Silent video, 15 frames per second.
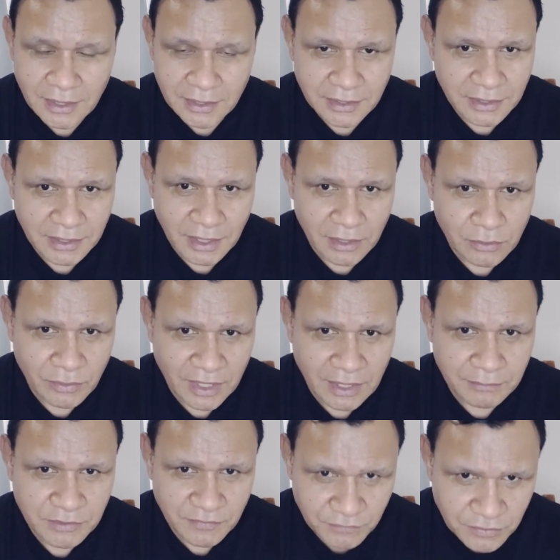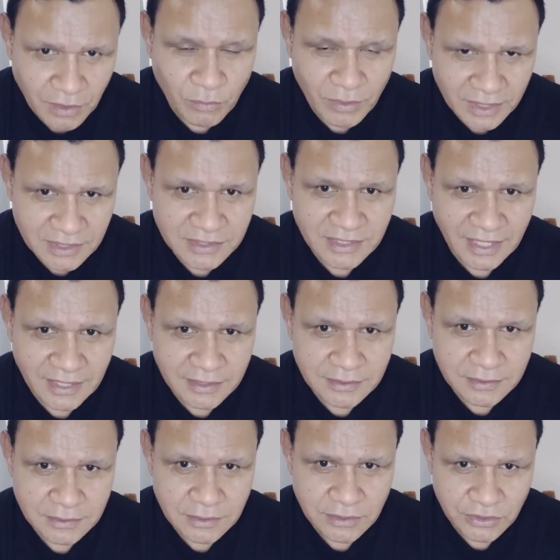you know, you've got what it takes.